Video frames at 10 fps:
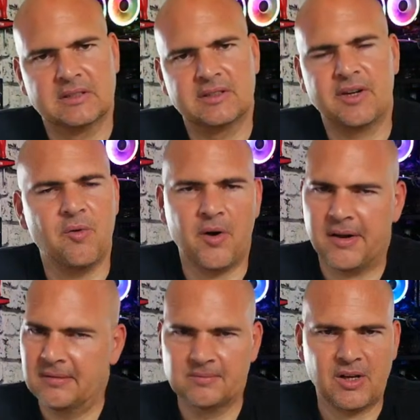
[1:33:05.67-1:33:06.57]
Don't know
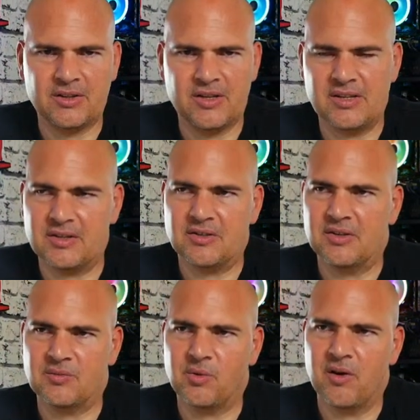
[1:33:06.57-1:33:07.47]
why, it just
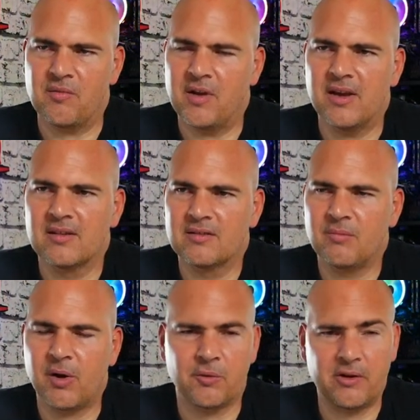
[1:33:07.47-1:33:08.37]
doesn't work for me.
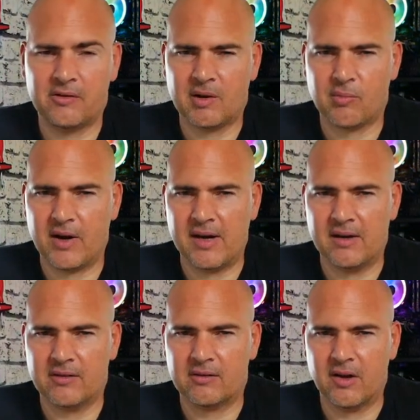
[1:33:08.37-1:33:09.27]
My autistic brain
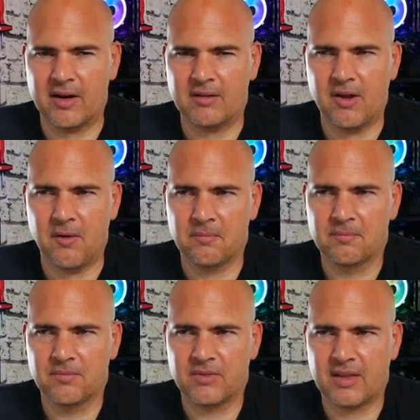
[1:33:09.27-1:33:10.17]
is like, no,
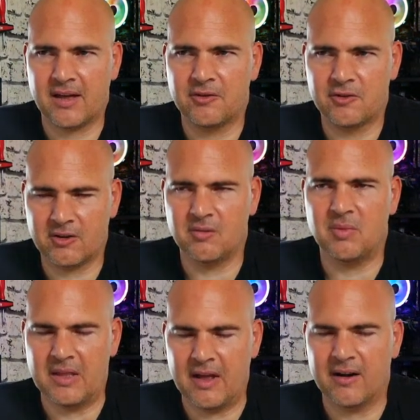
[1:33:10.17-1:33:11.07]
that shouldn't
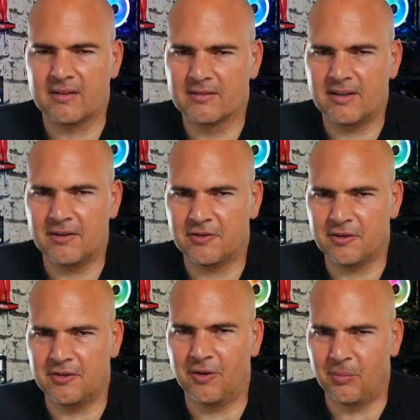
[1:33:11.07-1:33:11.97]
be there. It
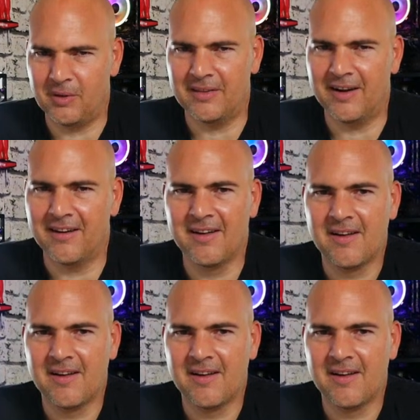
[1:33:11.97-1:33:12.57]
should not be there.